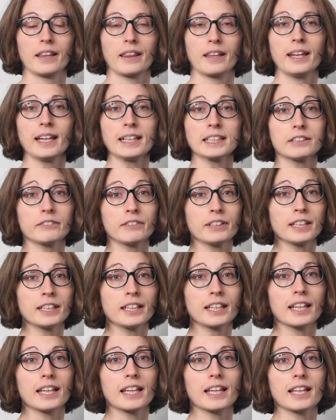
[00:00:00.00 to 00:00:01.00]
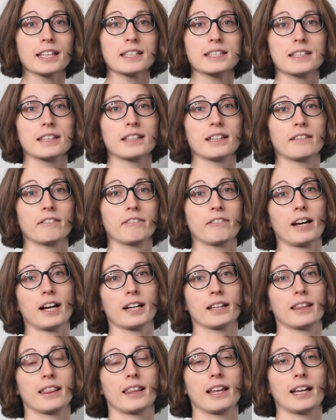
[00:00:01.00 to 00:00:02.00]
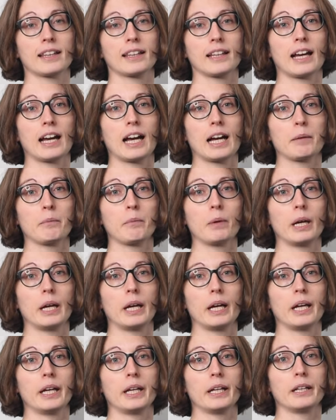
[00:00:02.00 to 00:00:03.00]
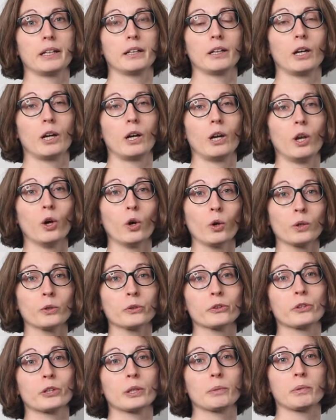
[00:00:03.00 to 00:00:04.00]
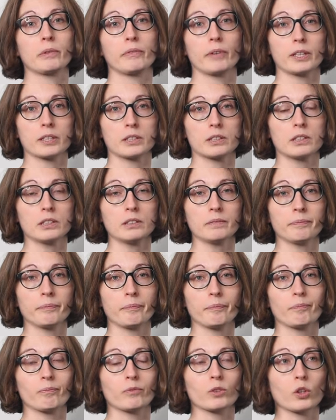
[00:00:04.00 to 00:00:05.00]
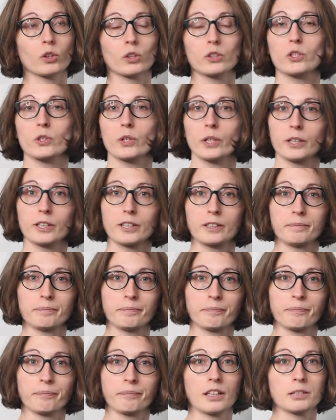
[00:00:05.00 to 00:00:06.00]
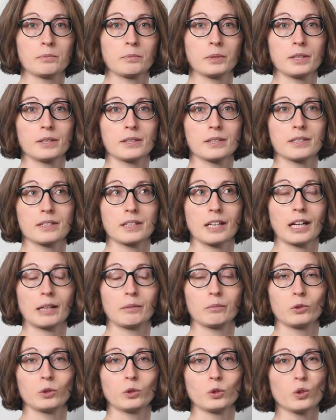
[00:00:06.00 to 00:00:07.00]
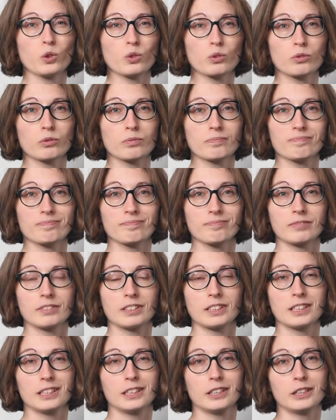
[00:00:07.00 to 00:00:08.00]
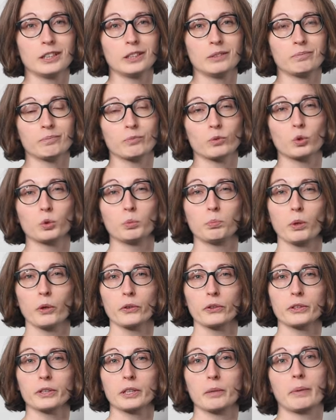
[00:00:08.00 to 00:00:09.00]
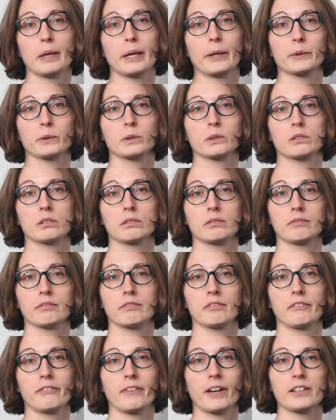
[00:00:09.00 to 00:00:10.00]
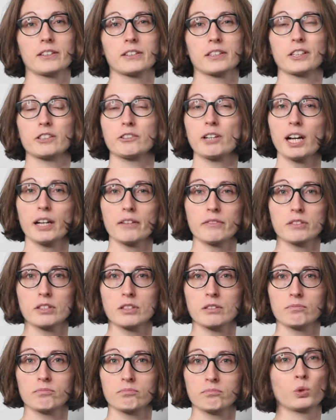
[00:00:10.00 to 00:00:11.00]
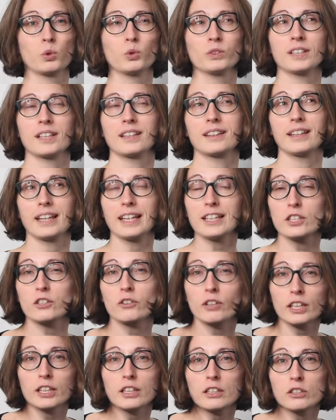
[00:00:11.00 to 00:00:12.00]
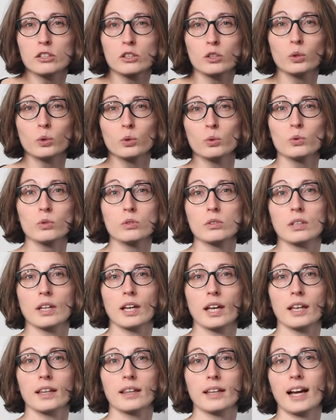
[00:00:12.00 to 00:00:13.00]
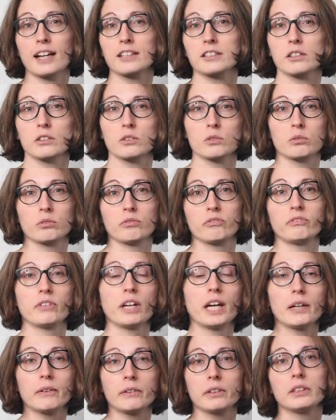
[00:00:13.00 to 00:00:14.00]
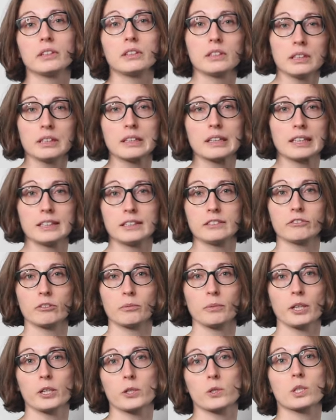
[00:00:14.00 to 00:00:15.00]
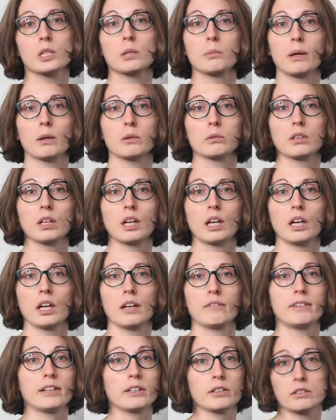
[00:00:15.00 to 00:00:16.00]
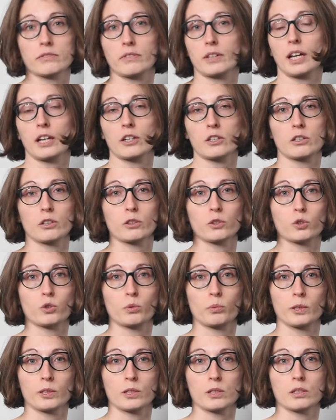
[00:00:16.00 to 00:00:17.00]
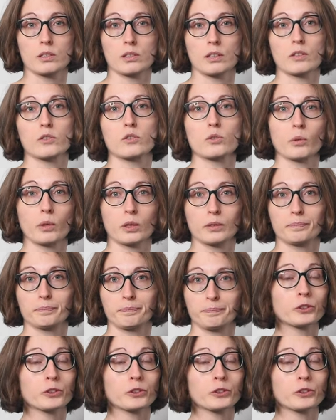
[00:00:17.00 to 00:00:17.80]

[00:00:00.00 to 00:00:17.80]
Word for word: The next thing is the fact that I'm a long-term investor, not a trader. This means I'm not really too bothered about fancy graphs, tools that day traders use and access to very detailed information about various financial instruments and so on.